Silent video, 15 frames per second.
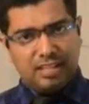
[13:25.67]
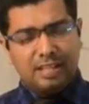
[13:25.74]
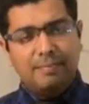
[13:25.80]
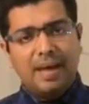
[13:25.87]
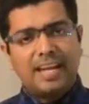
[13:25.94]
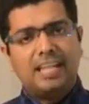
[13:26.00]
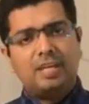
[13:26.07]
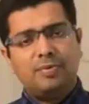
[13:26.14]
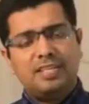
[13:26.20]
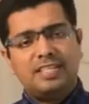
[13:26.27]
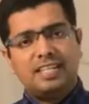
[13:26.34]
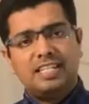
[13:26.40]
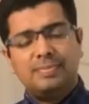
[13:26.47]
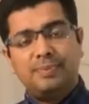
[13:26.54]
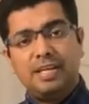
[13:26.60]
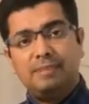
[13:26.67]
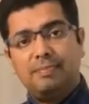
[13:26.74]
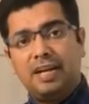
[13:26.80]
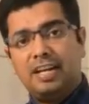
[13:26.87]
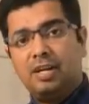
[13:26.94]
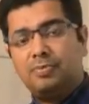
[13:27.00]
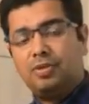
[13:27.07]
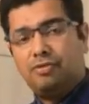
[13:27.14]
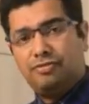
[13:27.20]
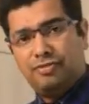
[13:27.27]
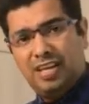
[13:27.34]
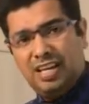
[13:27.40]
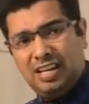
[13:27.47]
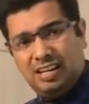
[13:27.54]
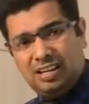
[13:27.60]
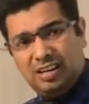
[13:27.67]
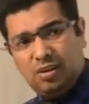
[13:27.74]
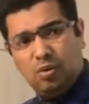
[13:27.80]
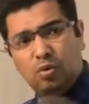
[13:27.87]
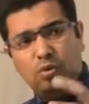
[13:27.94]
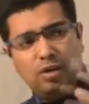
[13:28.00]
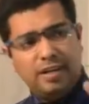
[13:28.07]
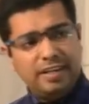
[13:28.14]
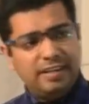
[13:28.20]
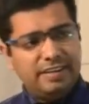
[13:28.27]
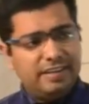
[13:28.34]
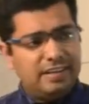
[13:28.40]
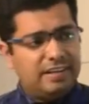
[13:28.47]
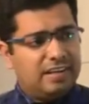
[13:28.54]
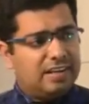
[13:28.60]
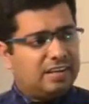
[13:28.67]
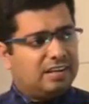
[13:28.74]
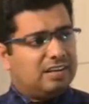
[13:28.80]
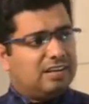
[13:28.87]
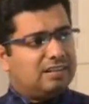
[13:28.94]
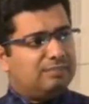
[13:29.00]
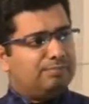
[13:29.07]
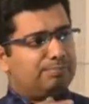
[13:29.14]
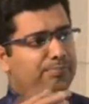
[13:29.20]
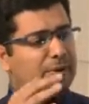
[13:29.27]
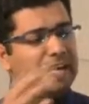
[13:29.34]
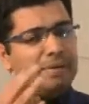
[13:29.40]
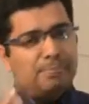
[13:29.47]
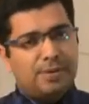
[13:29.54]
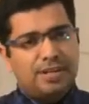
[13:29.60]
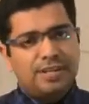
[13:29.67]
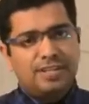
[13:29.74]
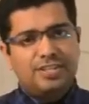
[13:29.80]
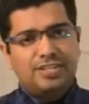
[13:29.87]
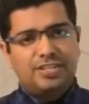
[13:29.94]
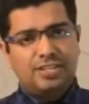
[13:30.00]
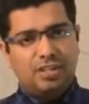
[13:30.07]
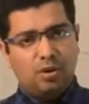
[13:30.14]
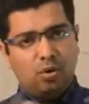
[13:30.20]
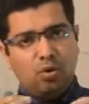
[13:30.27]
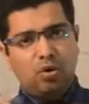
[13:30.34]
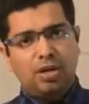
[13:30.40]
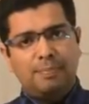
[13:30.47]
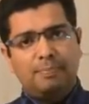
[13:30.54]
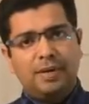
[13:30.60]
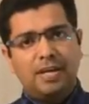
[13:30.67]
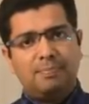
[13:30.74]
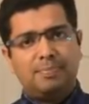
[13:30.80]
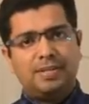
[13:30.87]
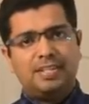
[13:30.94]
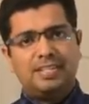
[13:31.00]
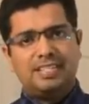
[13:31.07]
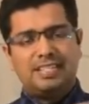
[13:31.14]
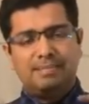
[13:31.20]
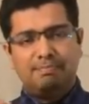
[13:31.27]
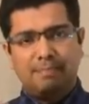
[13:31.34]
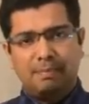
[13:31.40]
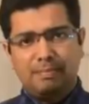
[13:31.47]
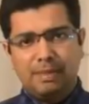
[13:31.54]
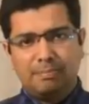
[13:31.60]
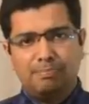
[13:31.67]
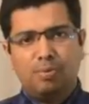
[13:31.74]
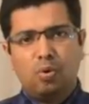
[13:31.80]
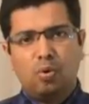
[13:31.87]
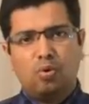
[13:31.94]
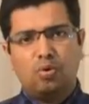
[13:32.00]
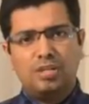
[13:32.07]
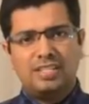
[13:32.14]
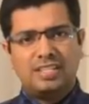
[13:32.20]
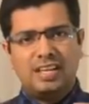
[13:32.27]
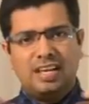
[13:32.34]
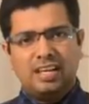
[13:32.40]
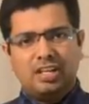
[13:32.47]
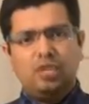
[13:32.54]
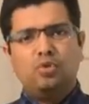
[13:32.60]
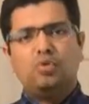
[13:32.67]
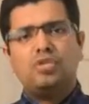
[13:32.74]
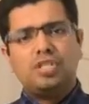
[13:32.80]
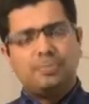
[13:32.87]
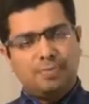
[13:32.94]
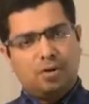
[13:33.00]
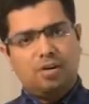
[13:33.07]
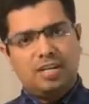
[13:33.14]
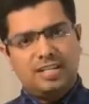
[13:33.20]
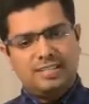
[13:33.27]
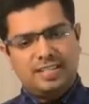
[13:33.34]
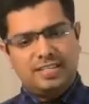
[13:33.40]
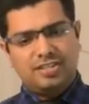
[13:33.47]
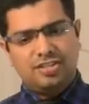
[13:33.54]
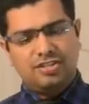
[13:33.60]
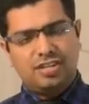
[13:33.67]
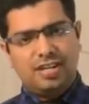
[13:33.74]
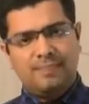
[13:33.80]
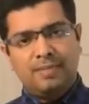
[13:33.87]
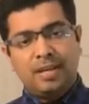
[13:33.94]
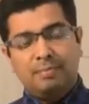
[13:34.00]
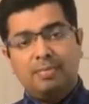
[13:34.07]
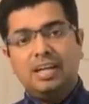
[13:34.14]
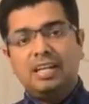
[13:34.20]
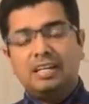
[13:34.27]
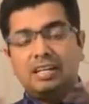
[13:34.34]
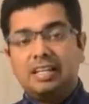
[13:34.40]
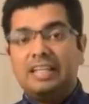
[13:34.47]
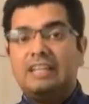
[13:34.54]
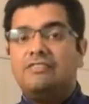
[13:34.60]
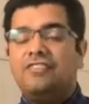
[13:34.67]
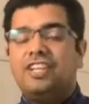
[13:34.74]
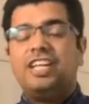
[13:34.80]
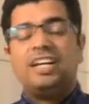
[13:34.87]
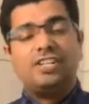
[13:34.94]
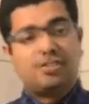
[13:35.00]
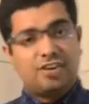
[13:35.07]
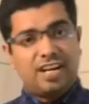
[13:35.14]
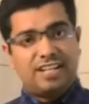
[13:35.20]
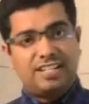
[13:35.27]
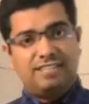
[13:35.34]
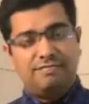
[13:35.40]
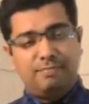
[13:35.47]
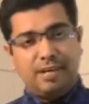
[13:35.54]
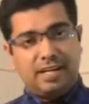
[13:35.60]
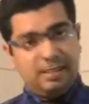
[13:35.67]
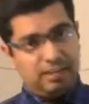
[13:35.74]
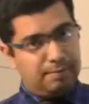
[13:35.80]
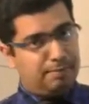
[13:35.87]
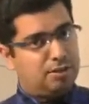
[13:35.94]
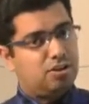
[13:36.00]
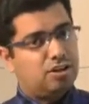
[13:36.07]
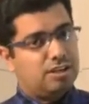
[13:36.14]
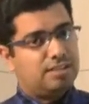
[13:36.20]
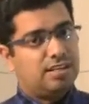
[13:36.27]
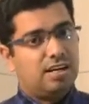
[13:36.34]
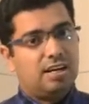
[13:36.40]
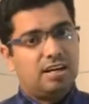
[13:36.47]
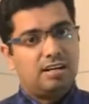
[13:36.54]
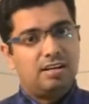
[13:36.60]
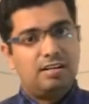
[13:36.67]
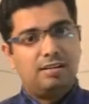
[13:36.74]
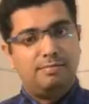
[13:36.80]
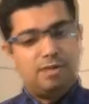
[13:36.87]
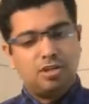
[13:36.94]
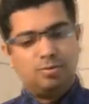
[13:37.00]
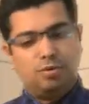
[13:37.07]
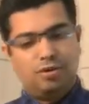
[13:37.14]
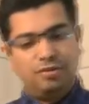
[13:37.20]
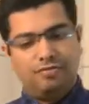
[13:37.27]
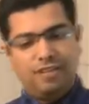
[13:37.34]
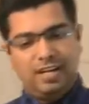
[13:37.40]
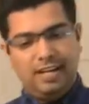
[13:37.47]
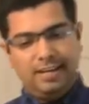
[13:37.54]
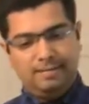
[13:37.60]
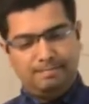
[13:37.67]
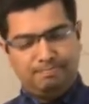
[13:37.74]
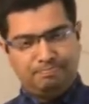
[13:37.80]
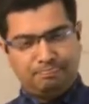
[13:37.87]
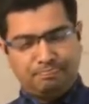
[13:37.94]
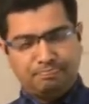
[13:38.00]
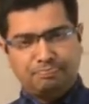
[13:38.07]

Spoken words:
The mannequins that has been made up of olden papers, the old papers, the boards, used products, etc. But in a very attractive manner. The pictures are much more revealing.